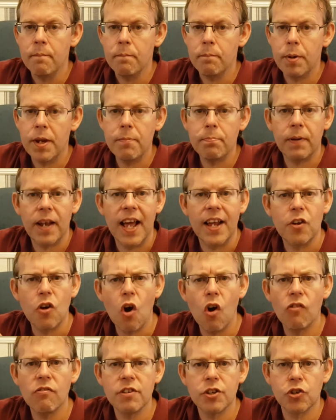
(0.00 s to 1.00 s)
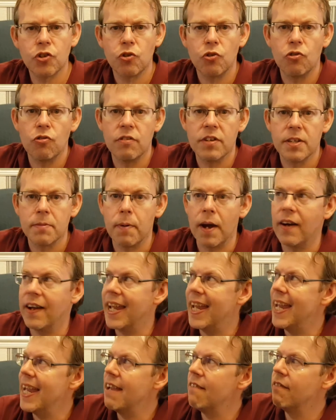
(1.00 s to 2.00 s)
People had horror stories about
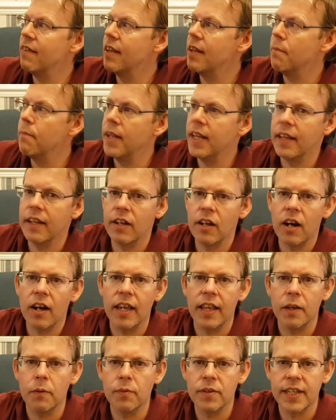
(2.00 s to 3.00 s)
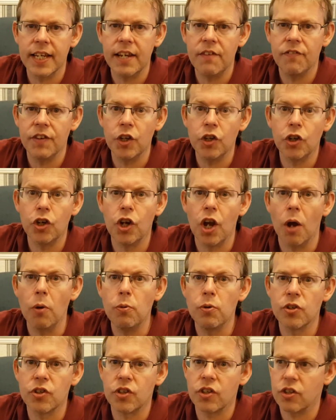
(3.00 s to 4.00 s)
hearing them in the night. There was even
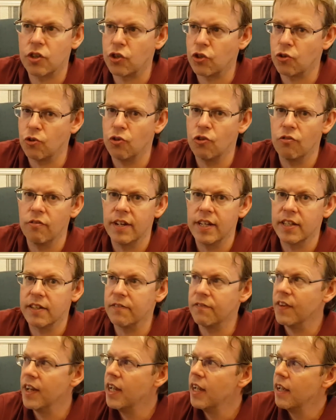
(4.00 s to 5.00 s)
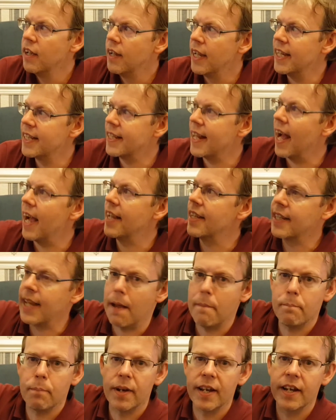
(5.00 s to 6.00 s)
ghost stories of, is that a
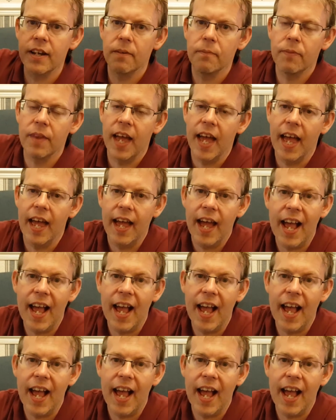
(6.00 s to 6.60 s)
Zeppelin up there?